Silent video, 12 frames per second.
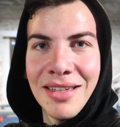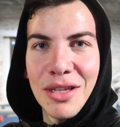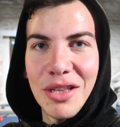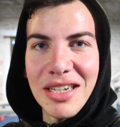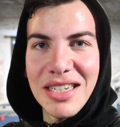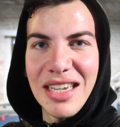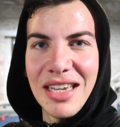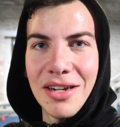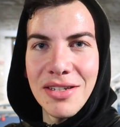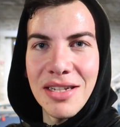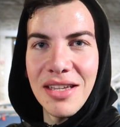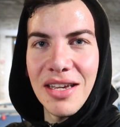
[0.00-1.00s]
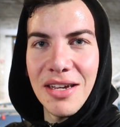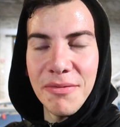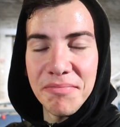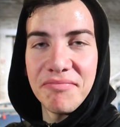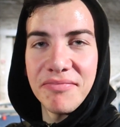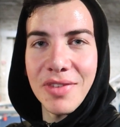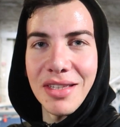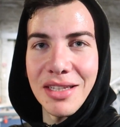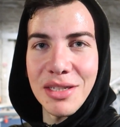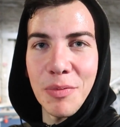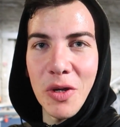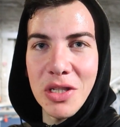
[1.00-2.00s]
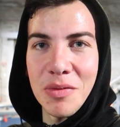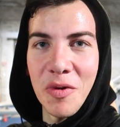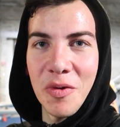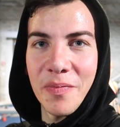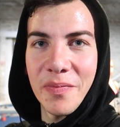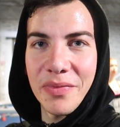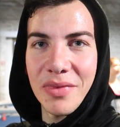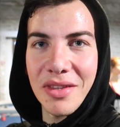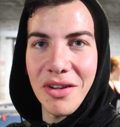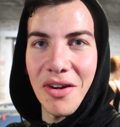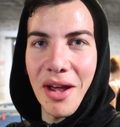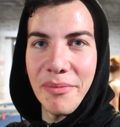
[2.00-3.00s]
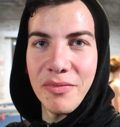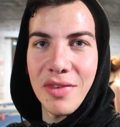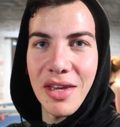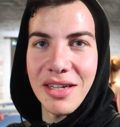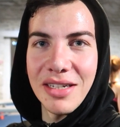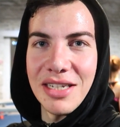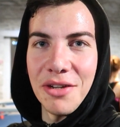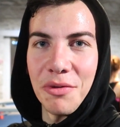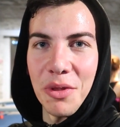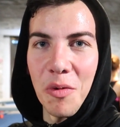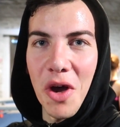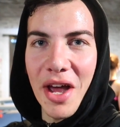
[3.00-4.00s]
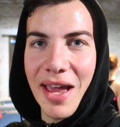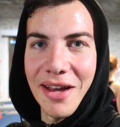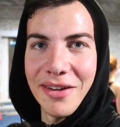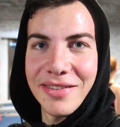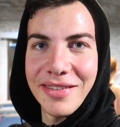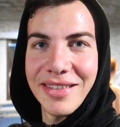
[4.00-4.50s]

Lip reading: So 30 kilos in a year. I think it's possible. Alright, continue with the workout.